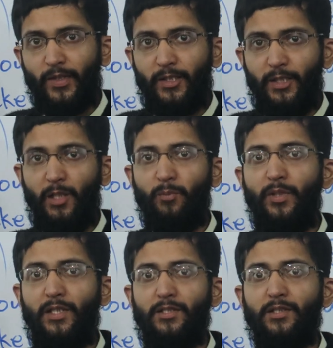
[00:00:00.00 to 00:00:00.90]
That
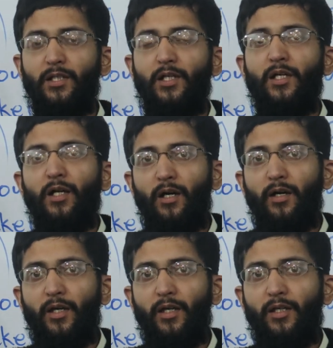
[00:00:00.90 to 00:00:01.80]
means
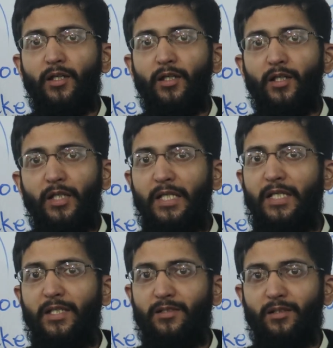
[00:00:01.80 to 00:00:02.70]
I
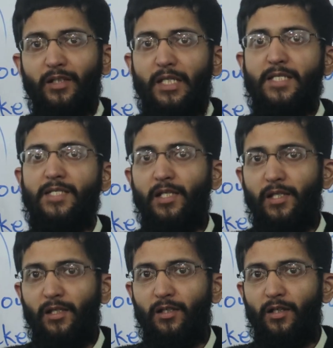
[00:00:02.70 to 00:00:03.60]
eat
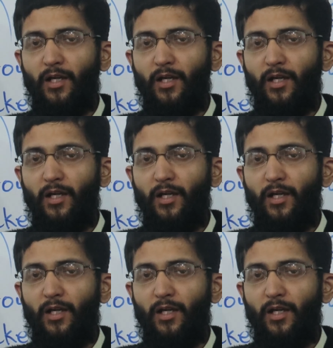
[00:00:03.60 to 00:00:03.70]
easily.